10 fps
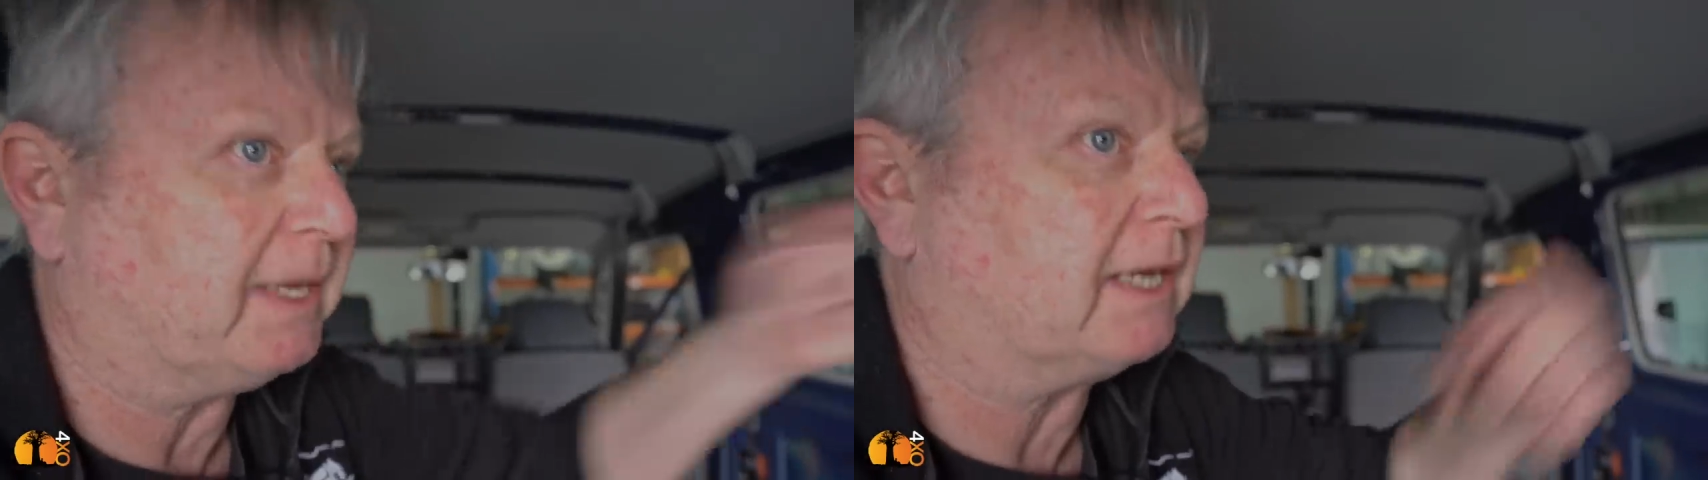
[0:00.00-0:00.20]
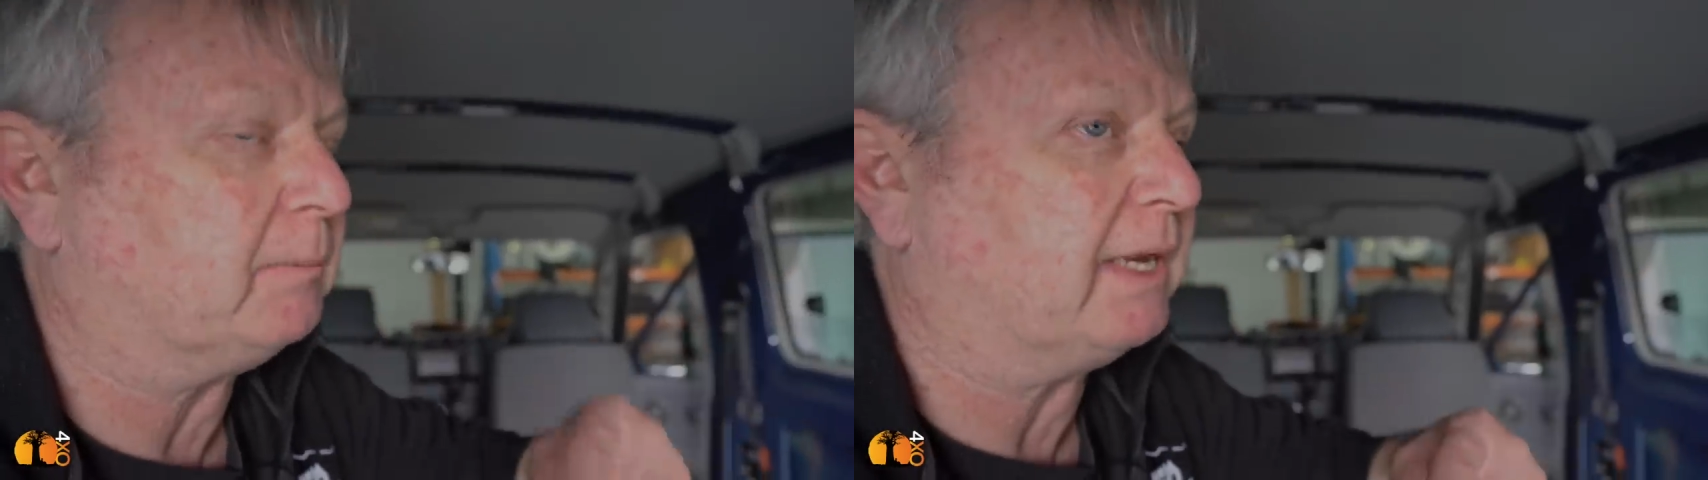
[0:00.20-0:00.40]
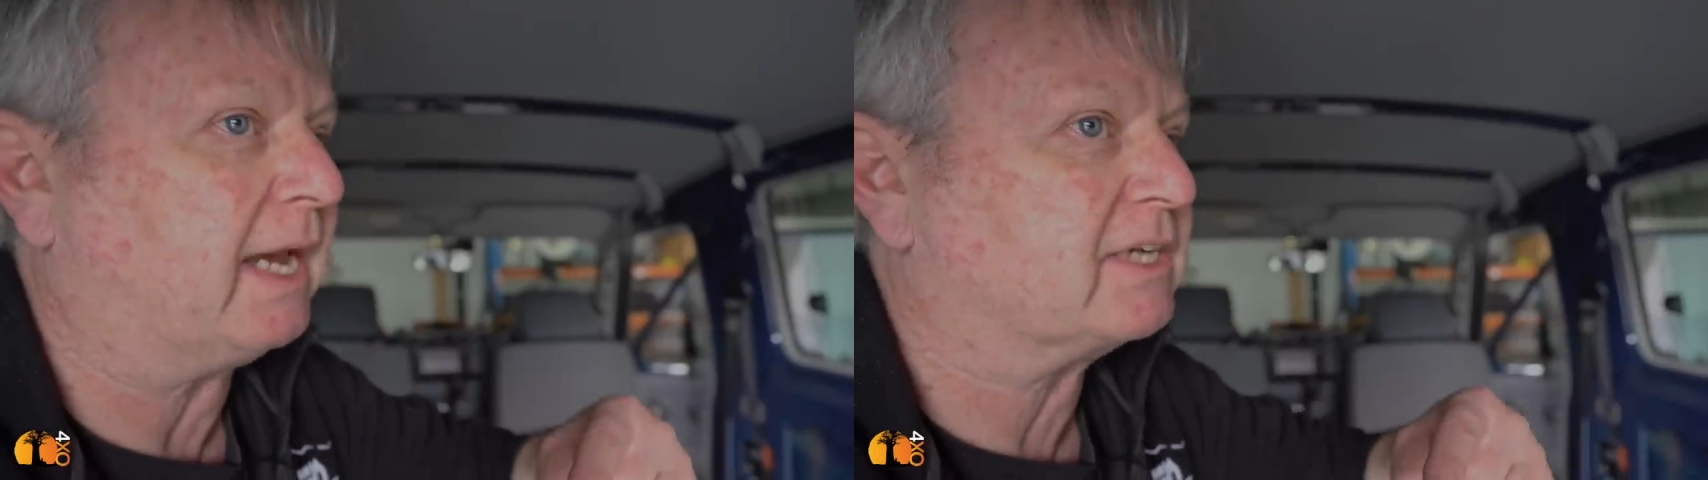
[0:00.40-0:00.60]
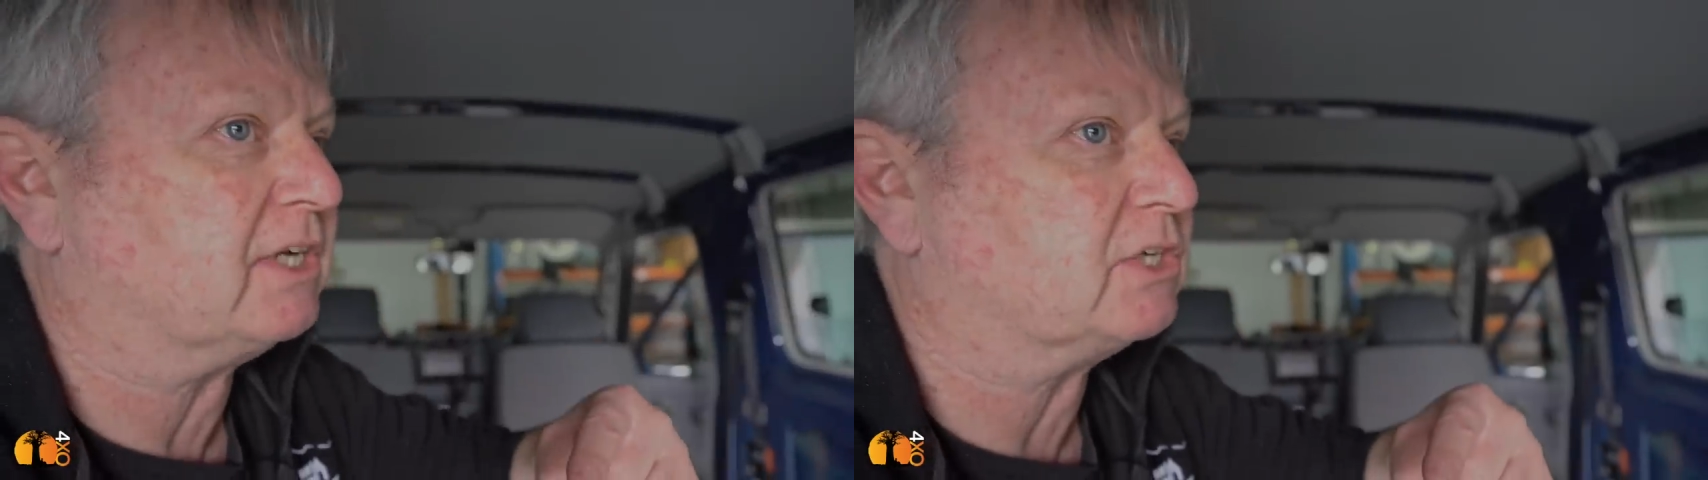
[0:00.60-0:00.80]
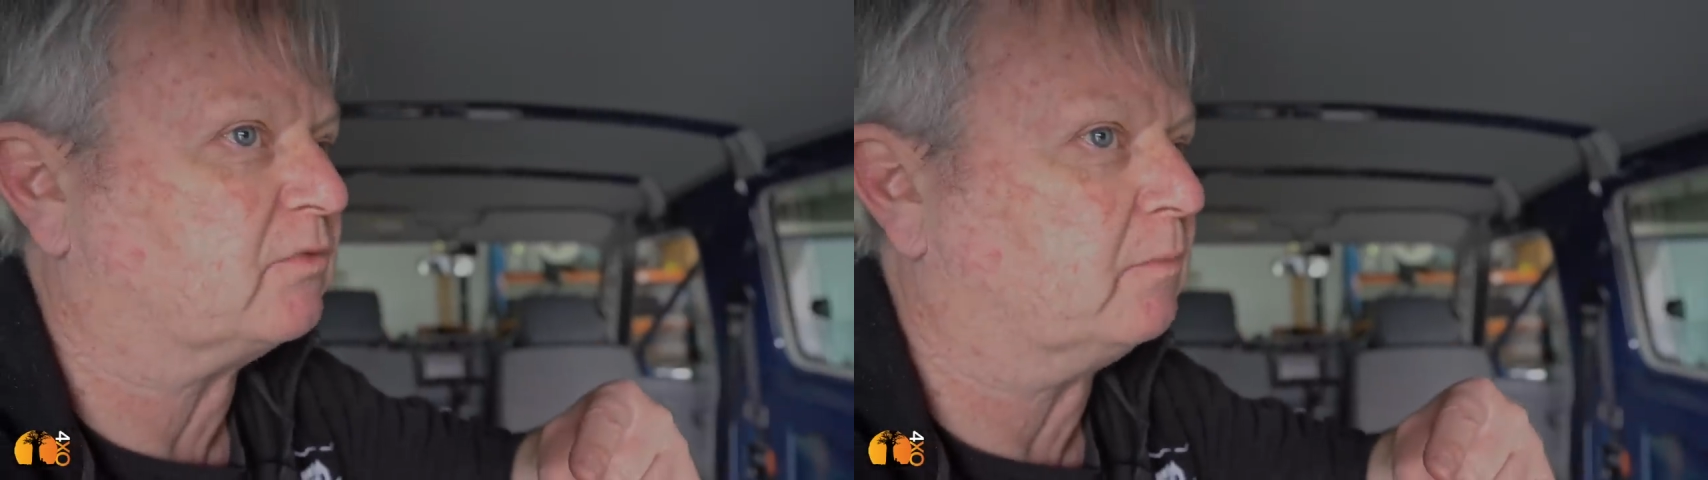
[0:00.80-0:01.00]
it can be
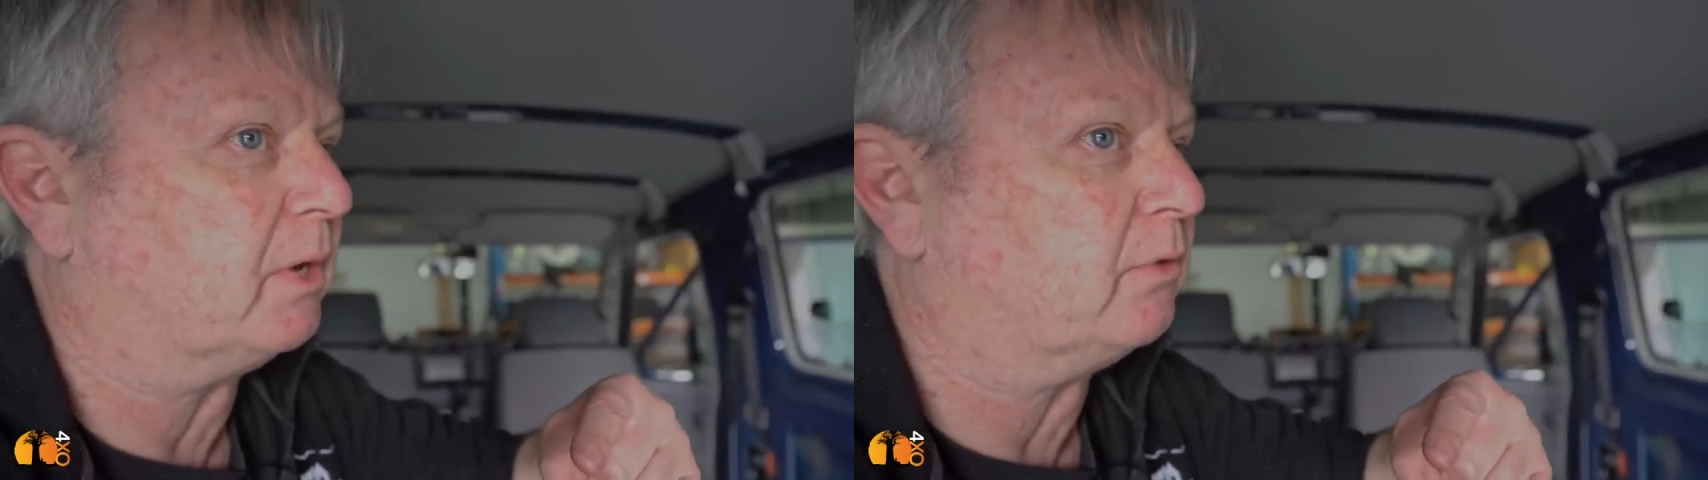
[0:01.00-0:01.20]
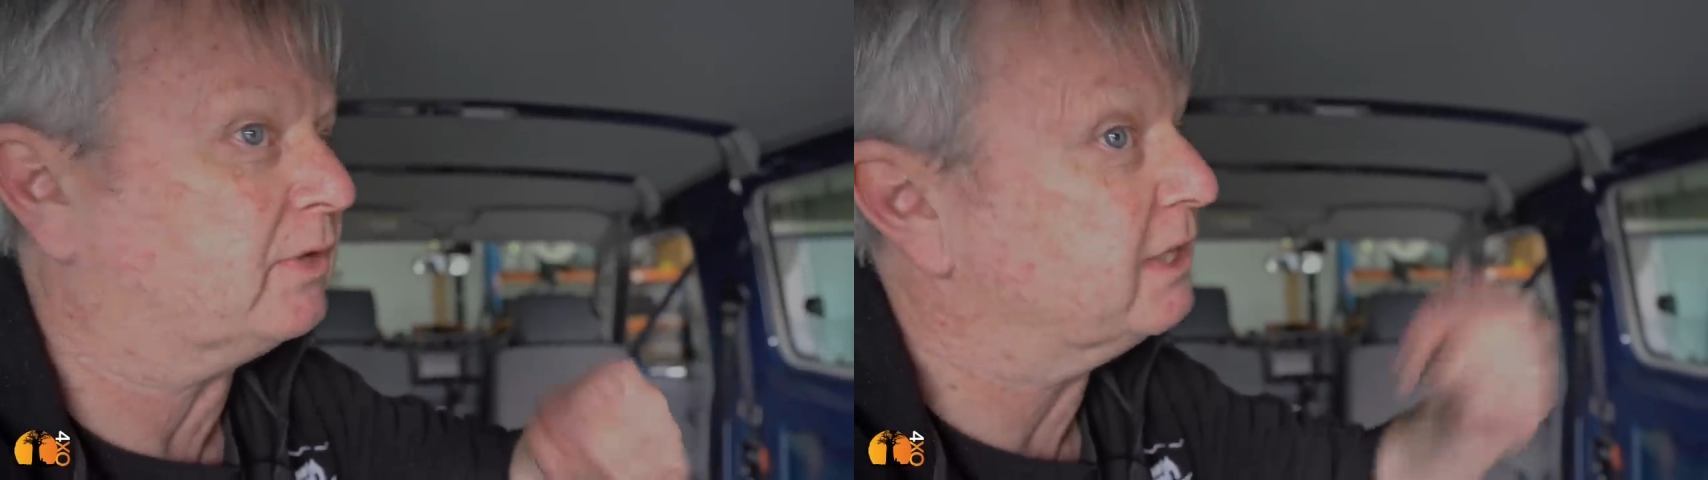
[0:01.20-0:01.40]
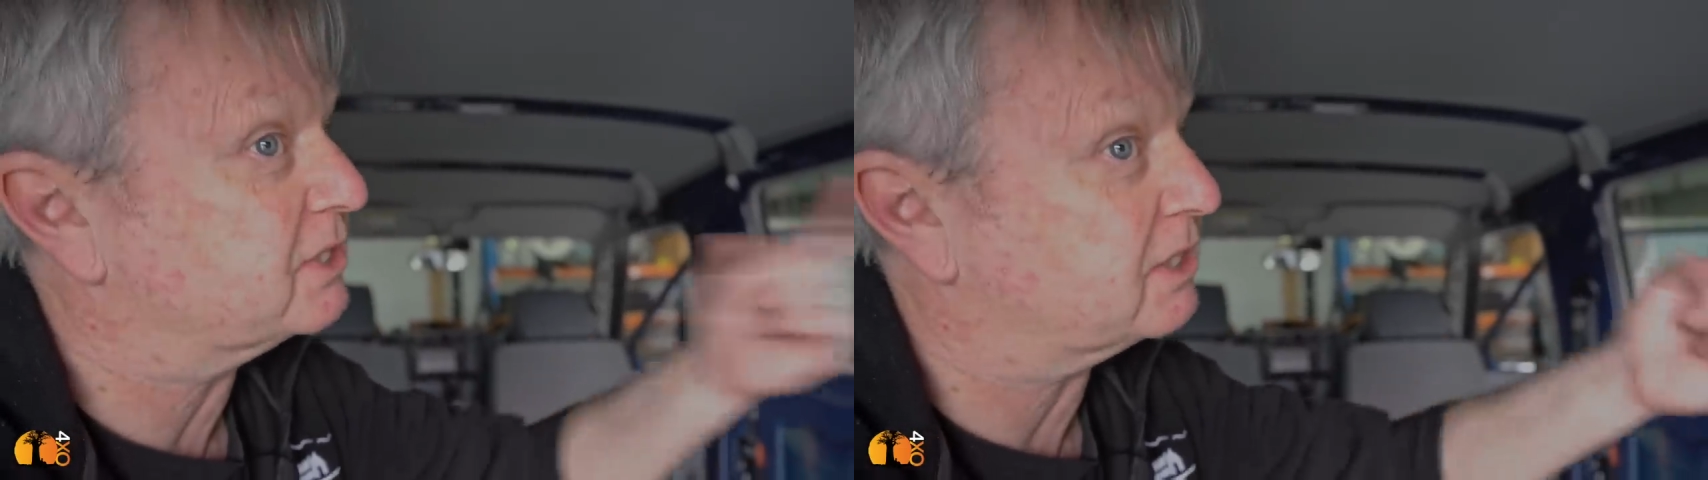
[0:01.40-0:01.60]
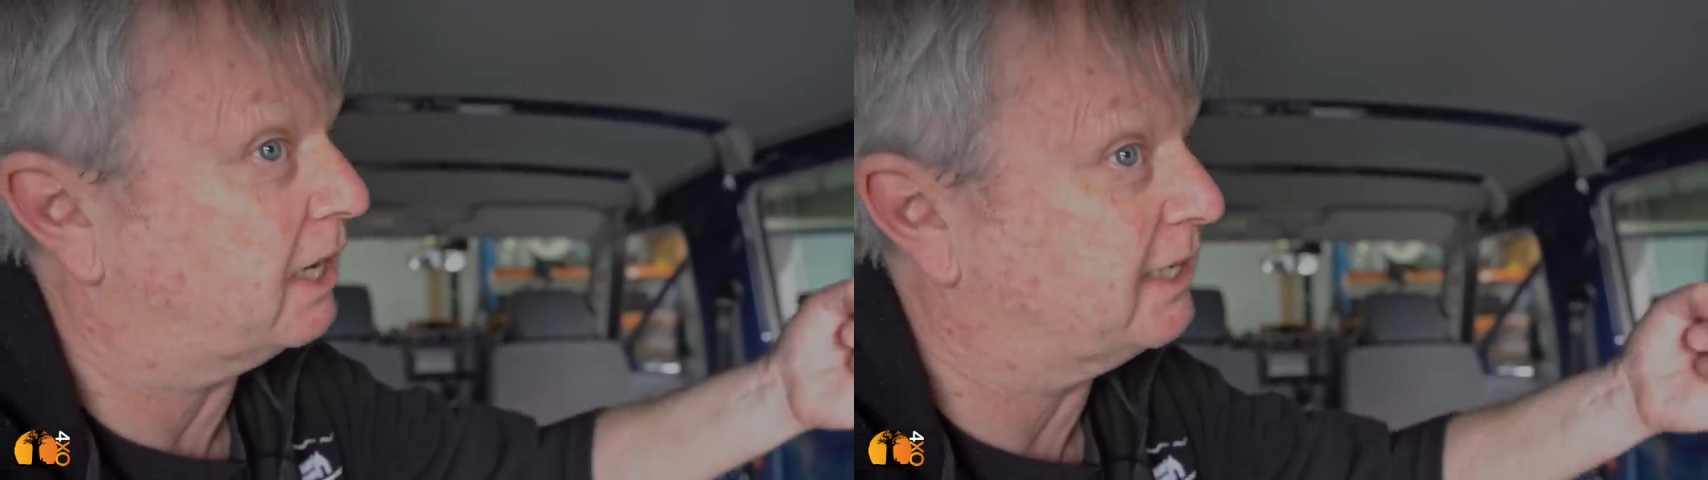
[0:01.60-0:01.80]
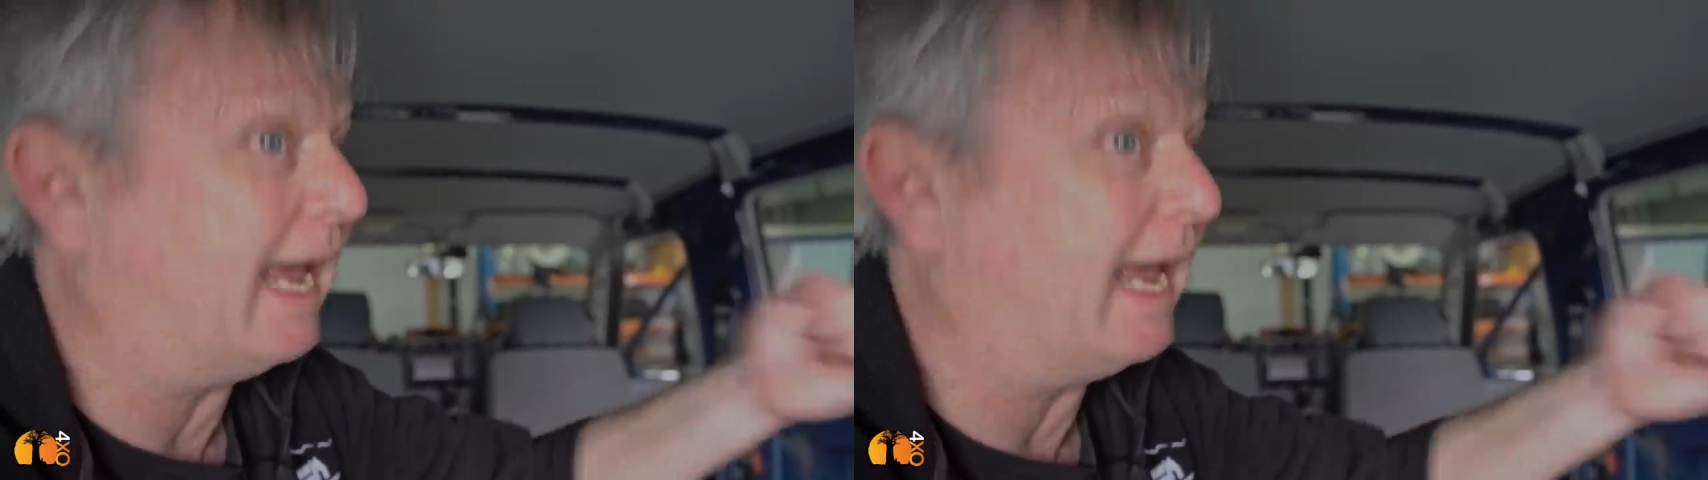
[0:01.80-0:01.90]
accessed from both inside